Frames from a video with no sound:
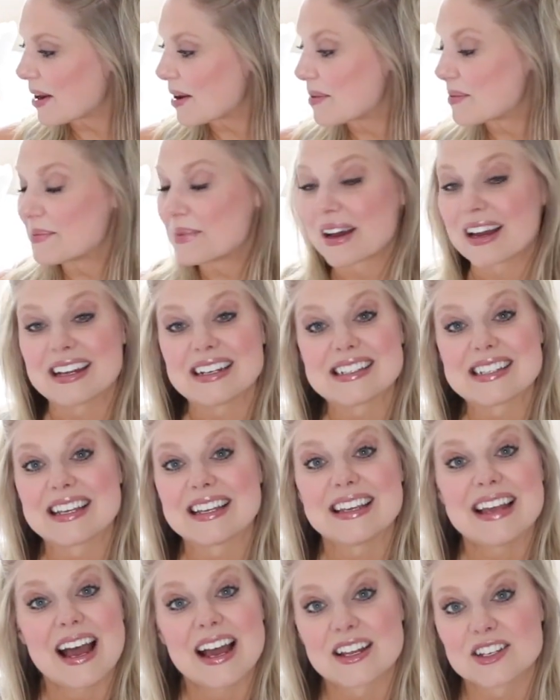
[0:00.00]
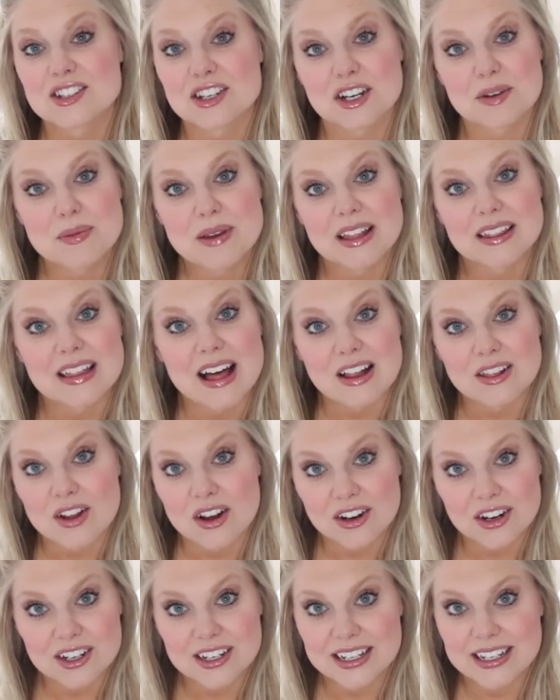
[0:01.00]
But yeah, it took me a lot
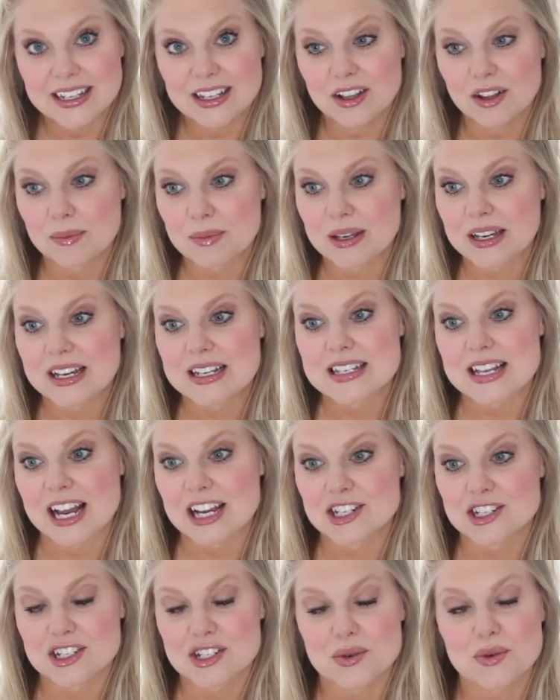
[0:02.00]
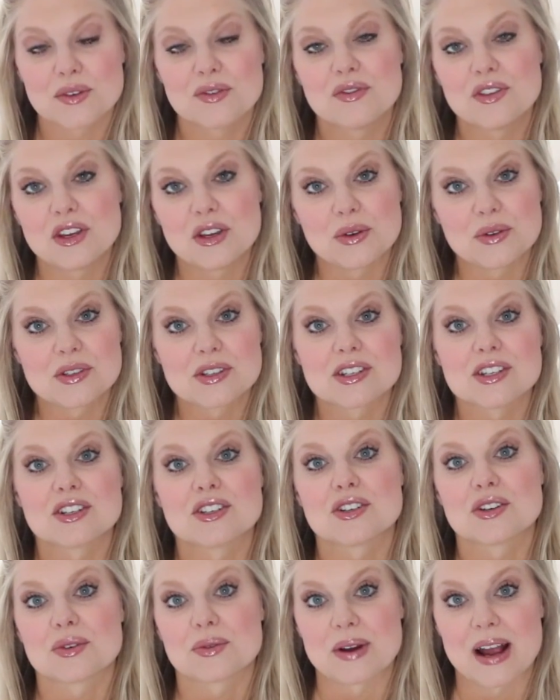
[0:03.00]
longer to heal because I just refused
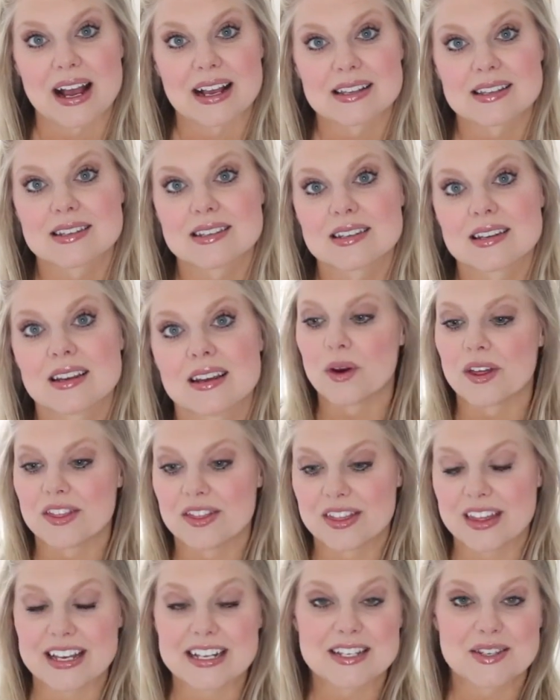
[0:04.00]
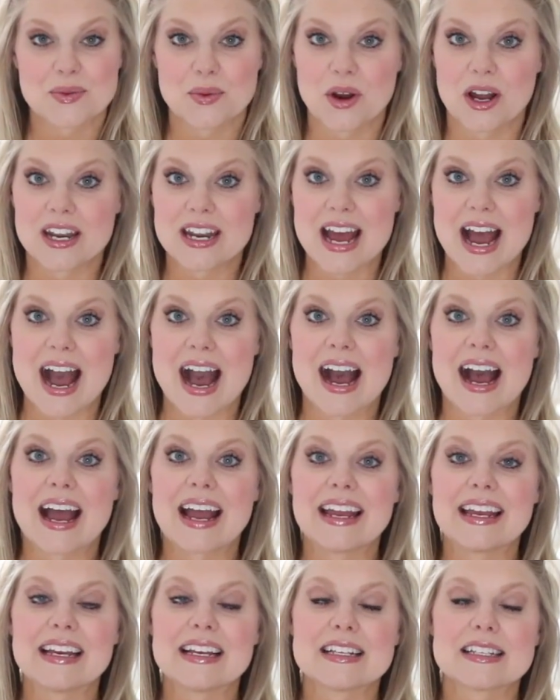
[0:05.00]
to rest. With this one,
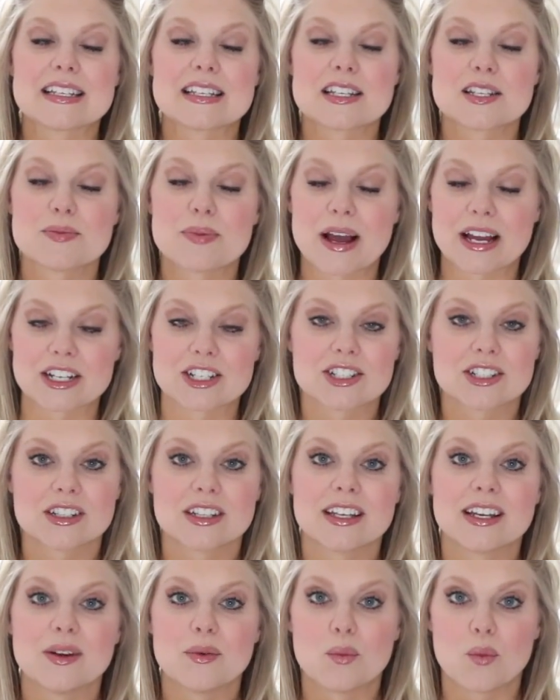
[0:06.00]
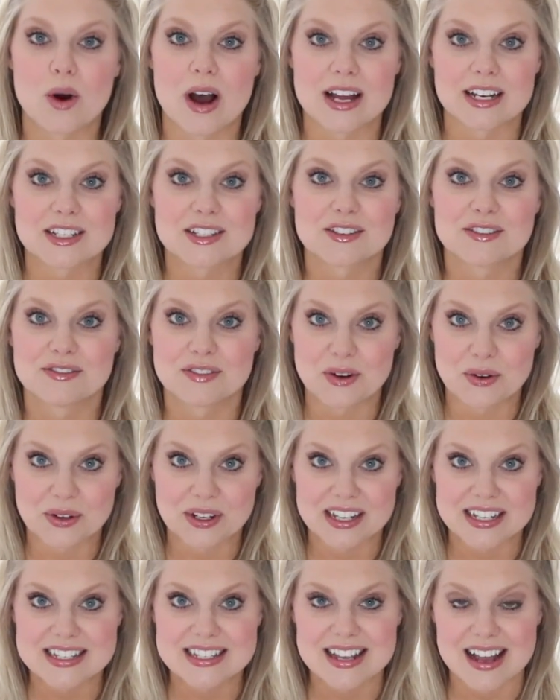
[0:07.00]
I especially want to
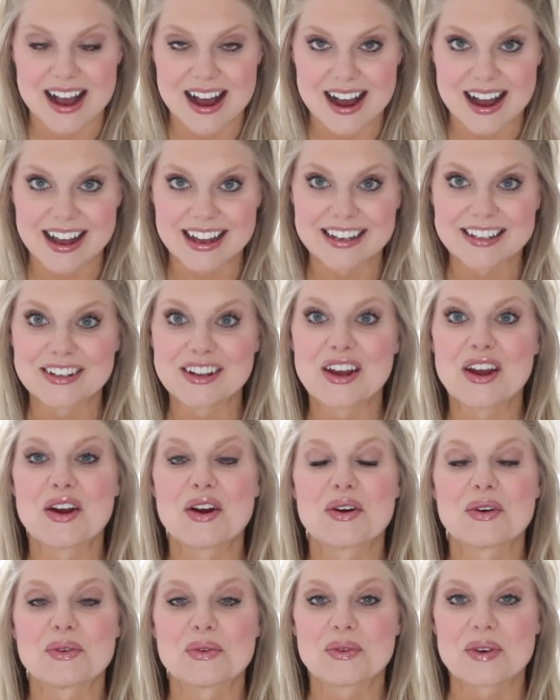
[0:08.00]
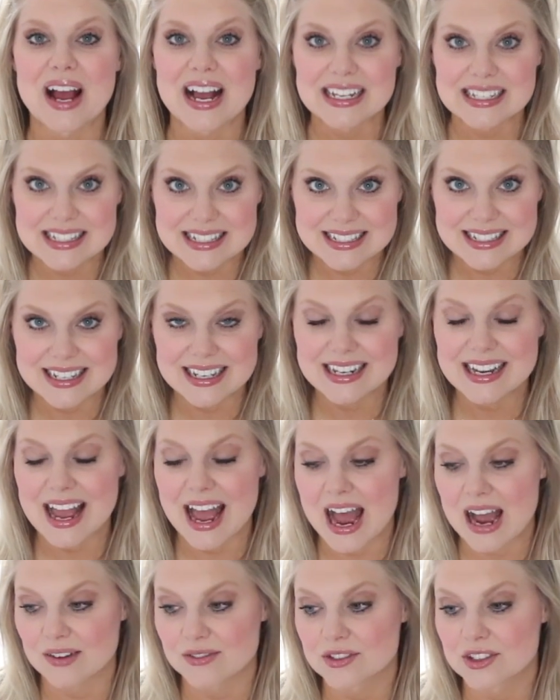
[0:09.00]
focus on resting
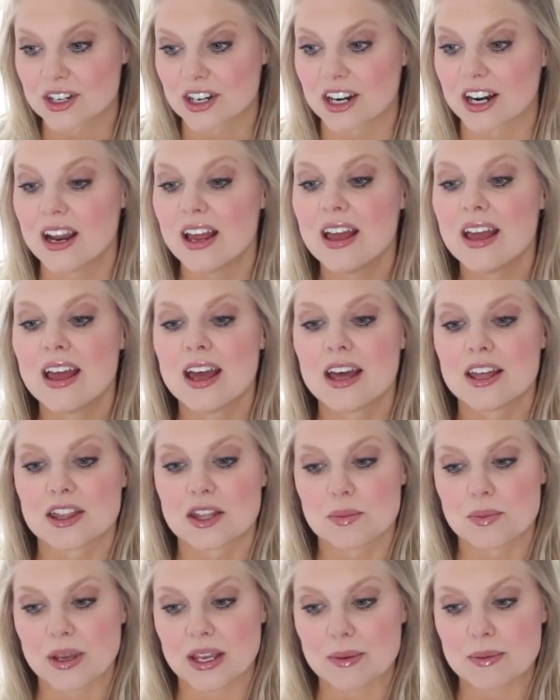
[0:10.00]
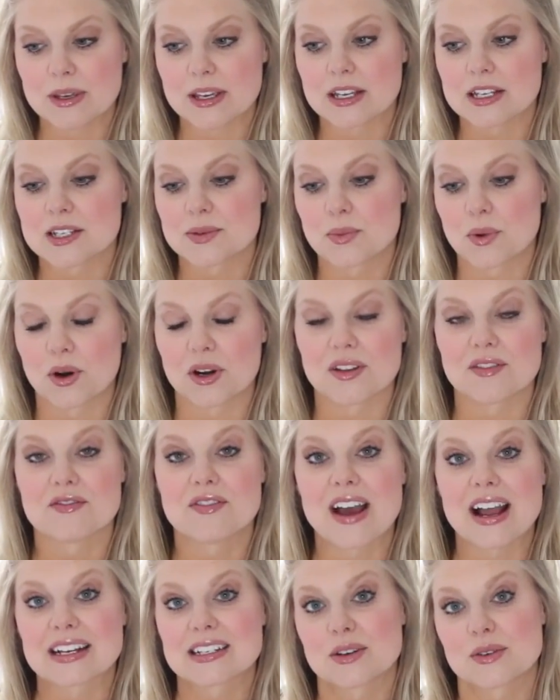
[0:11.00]
after the baby is born. In
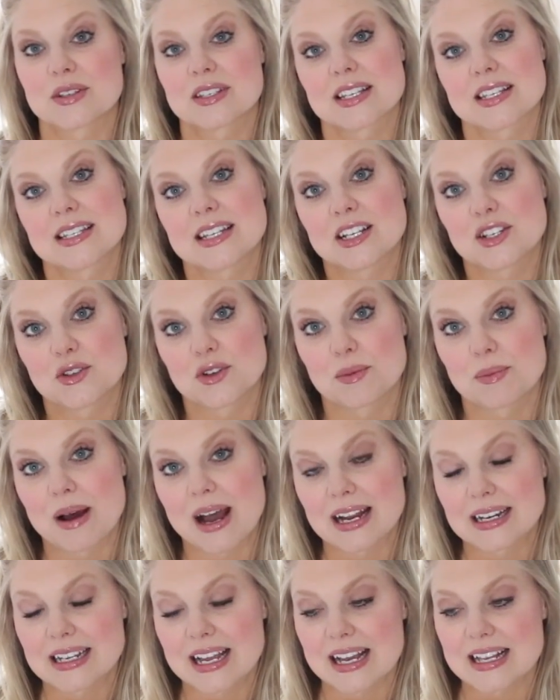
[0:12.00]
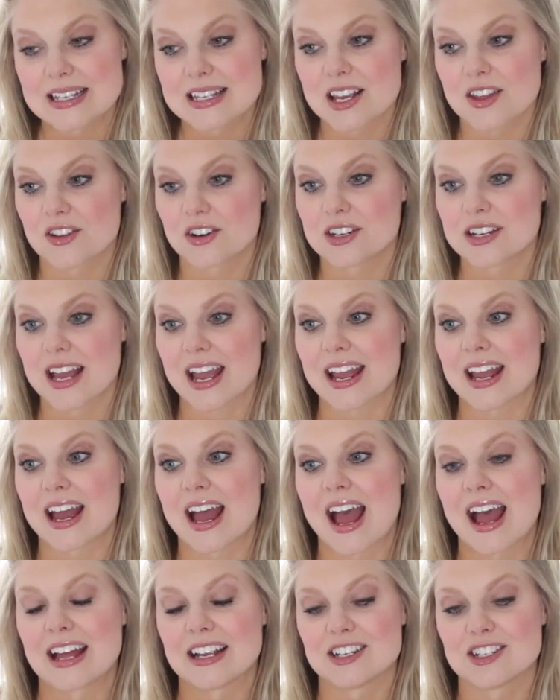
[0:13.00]
fact, I was listening to a podcast the other day
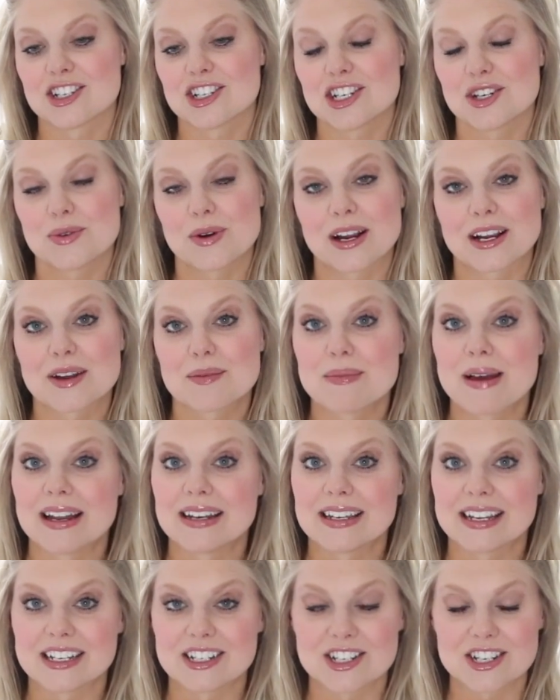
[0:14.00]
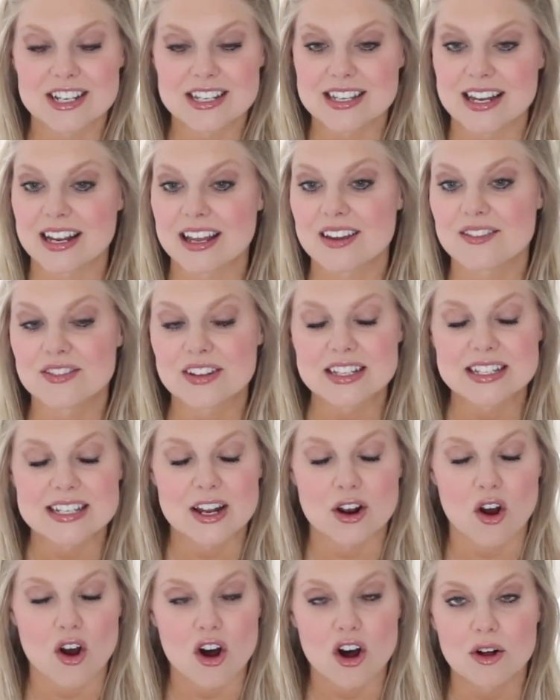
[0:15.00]
and she said, if it's at
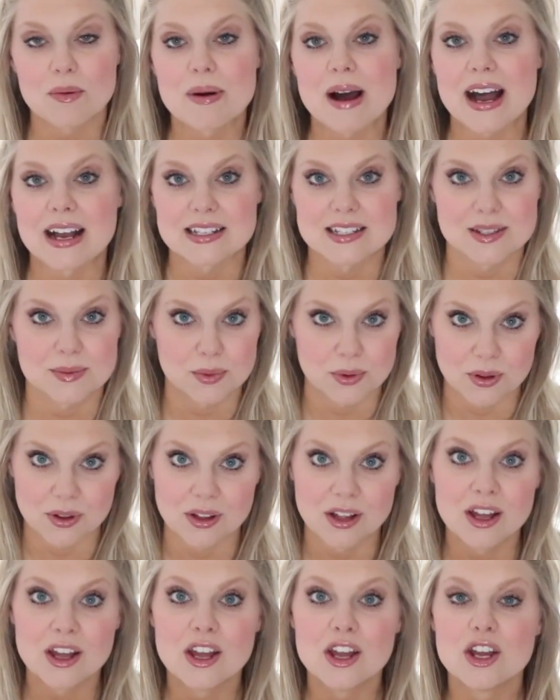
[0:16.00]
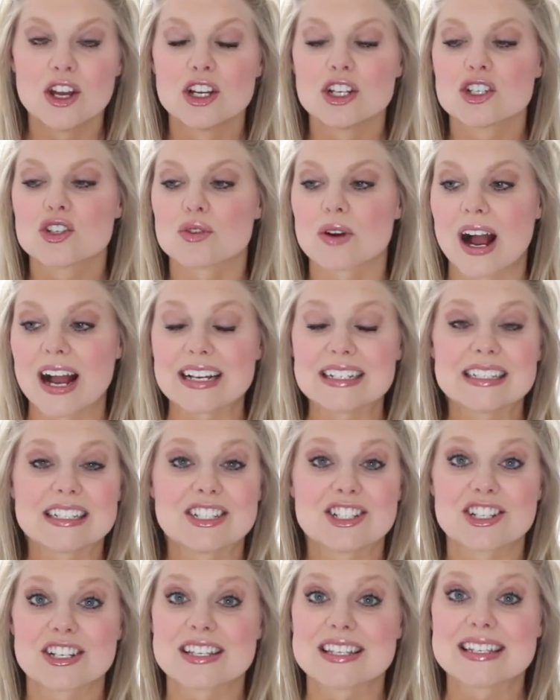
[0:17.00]
all possible, try to
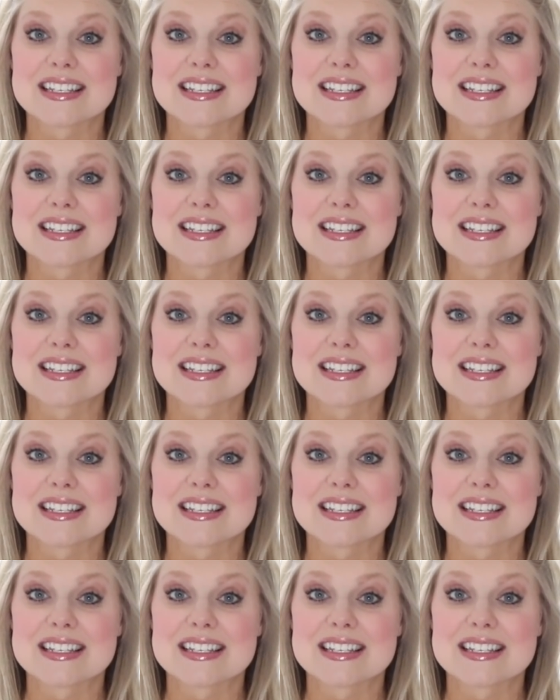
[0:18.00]
just